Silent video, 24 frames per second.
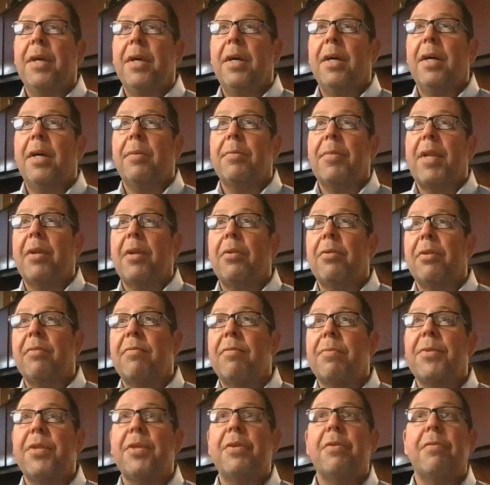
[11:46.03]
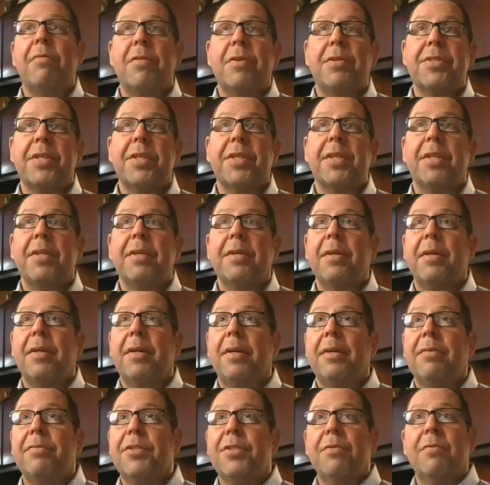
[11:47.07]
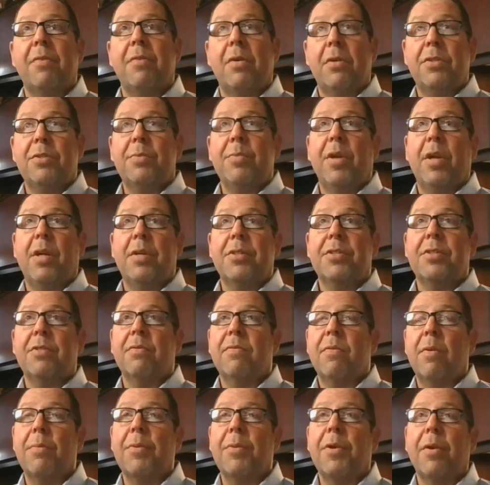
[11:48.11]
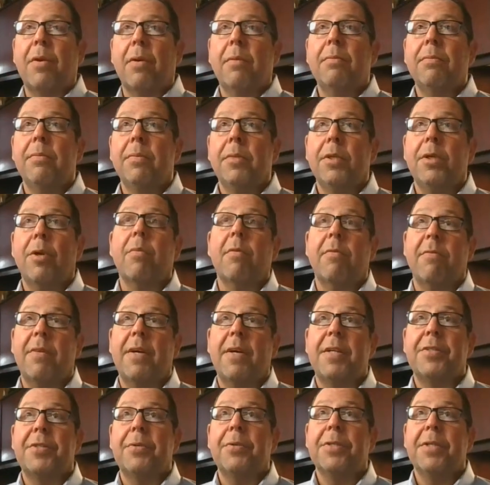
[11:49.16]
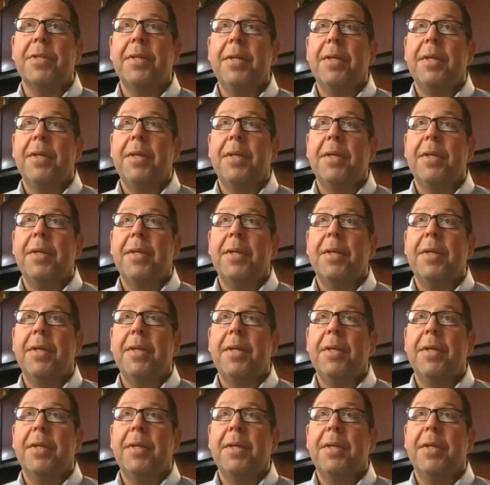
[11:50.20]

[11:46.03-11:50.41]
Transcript: not only from the University of Sioux Falls, but also from your professors.